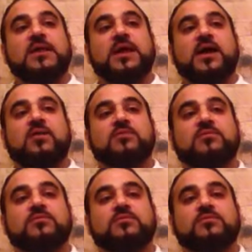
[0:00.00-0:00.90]
Now,
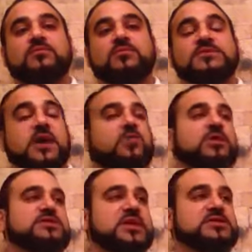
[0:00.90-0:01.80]

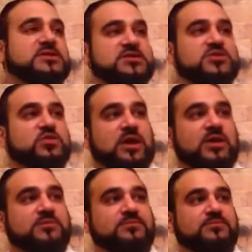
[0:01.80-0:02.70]
someone says it's a
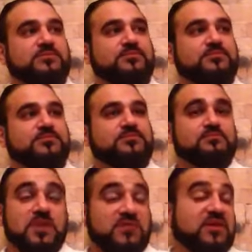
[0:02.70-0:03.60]
zgula,
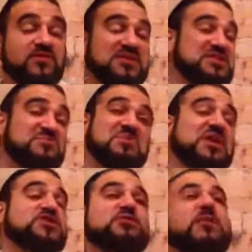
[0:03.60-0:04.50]
even if he's the
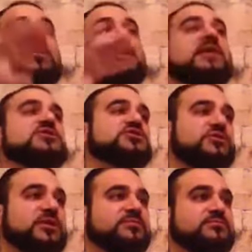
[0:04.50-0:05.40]
biggest rabbi in history.